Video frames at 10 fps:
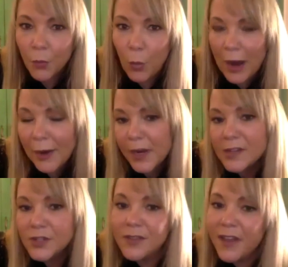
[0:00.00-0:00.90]
They're like, well,
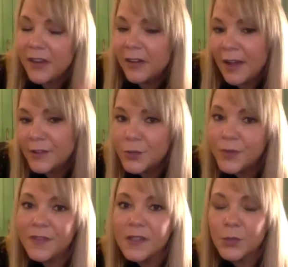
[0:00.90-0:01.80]
why would I do that
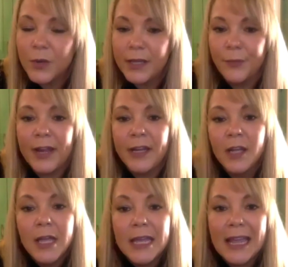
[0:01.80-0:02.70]
and not do it this
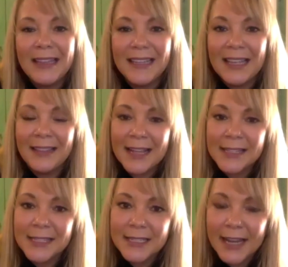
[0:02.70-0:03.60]
way, right? And
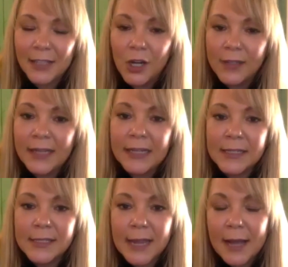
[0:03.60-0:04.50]
and that's the
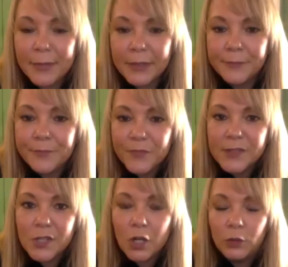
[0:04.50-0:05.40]
dialogue that needs to happen.
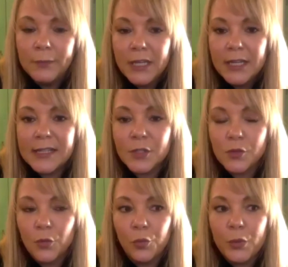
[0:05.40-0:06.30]
So
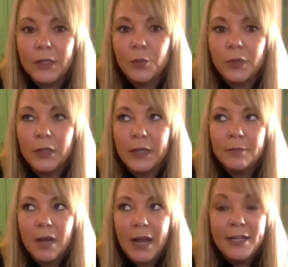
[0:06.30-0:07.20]
it's really,
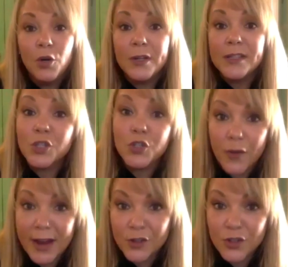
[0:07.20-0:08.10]
really, I know
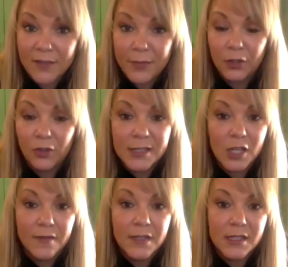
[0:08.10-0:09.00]
it's strange that I've
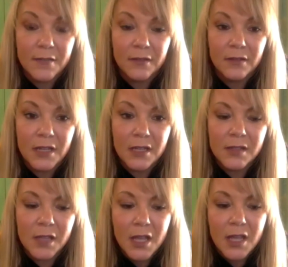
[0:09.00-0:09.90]
been across all these
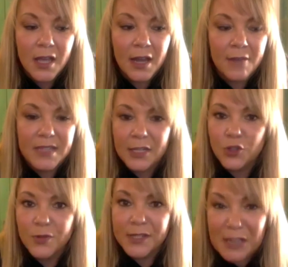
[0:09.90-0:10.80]
different things and
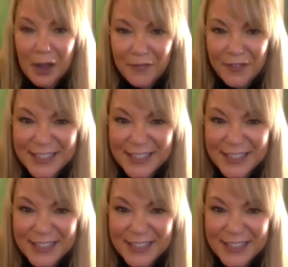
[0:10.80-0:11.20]
I'm dangerous